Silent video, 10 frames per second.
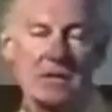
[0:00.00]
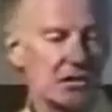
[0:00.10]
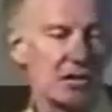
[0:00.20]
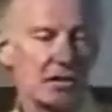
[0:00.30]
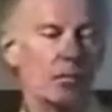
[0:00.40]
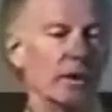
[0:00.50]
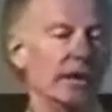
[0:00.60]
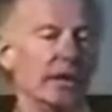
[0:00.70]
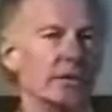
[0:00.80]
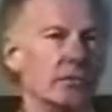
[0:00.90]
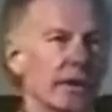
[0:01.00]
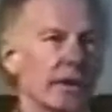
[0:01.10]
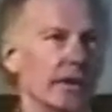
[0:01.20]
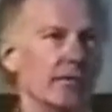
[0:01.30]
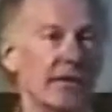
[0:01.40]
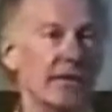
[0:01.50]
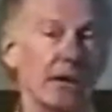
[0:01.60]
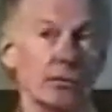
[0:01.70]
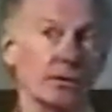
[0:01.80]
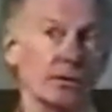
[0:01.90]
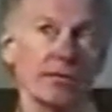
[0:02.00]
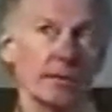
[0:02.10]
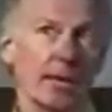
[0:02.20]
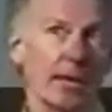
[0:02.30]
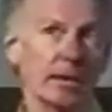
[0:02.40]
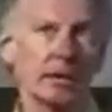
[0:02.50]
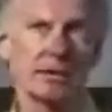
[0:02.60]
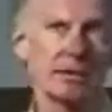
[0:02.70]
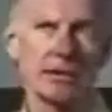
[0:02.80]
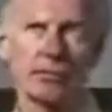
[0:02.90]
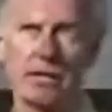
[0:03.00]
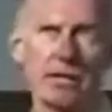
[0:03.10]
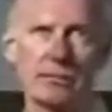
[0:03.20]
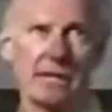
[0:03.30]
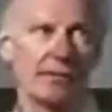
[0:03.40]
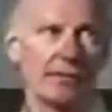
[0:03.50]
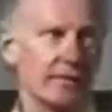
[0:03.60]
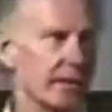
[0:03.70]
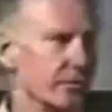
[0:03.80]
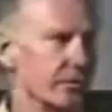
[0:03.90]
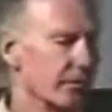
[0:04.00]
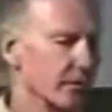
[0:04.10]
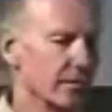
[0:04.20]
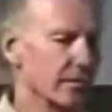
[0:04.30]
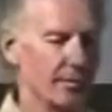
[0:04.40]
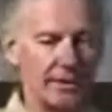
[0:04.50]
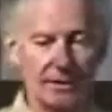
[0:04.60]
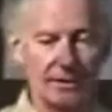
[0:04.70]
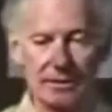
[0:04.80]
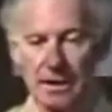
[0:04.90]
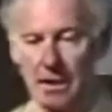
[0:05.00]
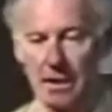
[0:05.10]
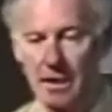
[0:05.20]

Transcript: In some ways, we have the values of the Americans. In other ways, we have the values of the Europeans.